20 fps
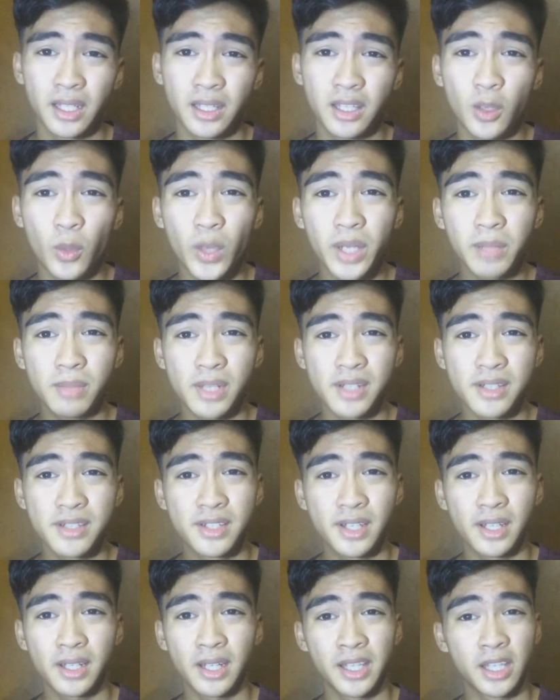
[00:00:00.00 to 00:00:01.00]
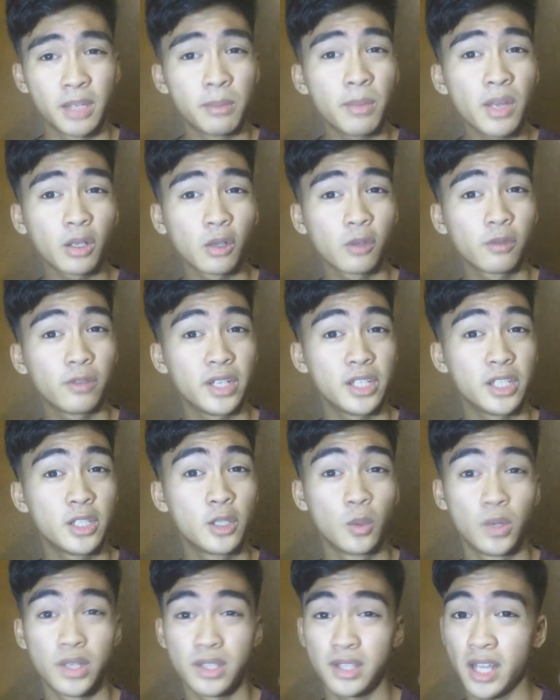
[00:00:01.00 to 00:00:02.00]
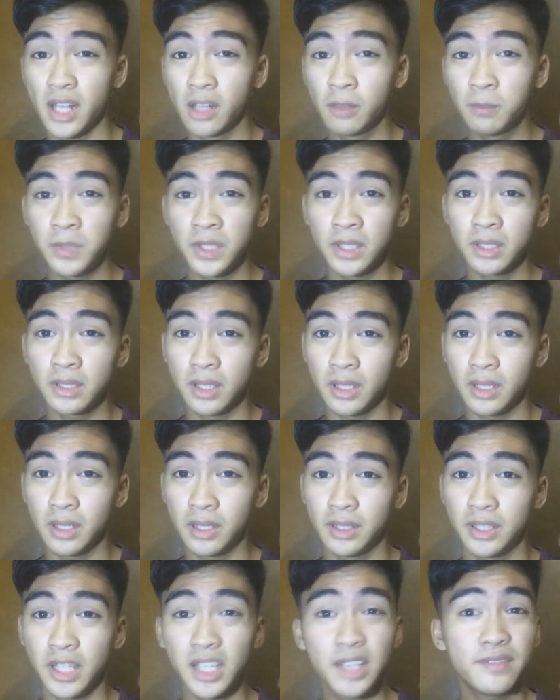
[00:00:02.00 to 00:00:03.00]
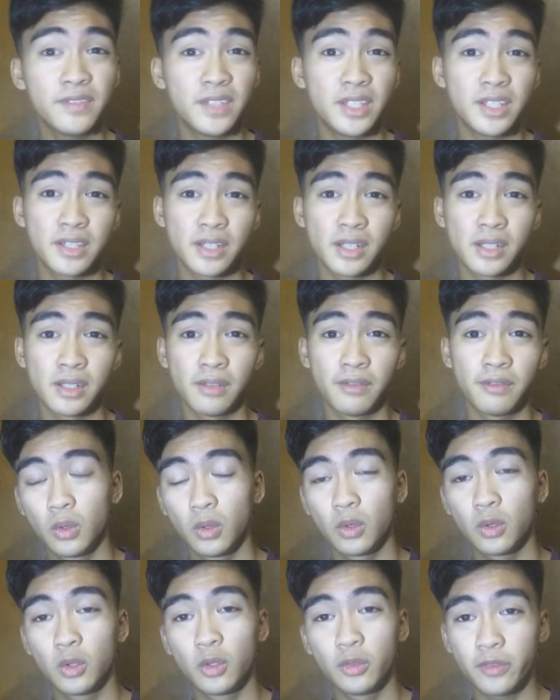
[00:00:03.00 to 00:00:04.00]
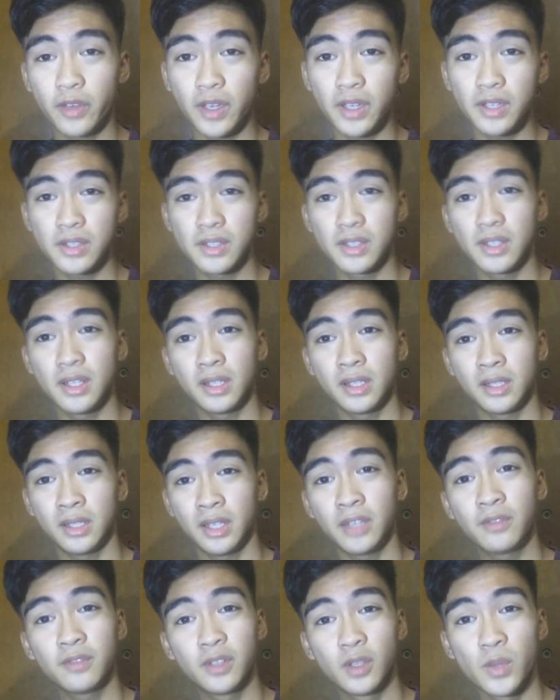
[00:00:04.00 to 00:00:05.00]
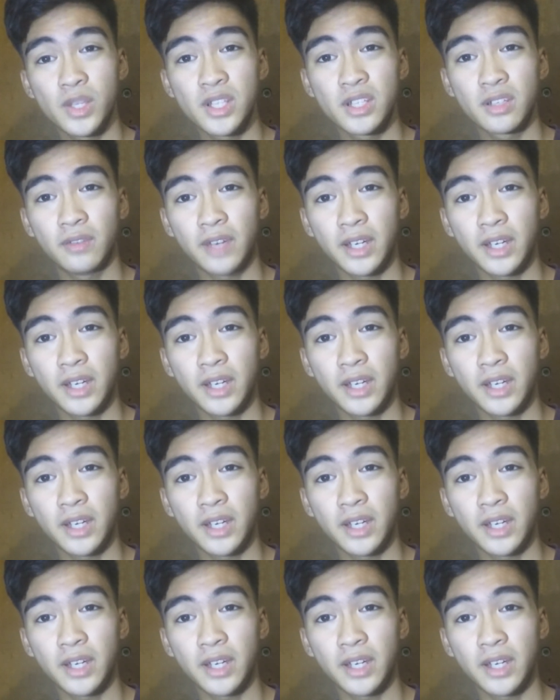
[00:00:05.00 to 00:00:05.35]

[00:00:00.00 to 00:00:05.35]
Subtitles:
the white blood cell and the macrophage was helping the naive T cell to face the influenza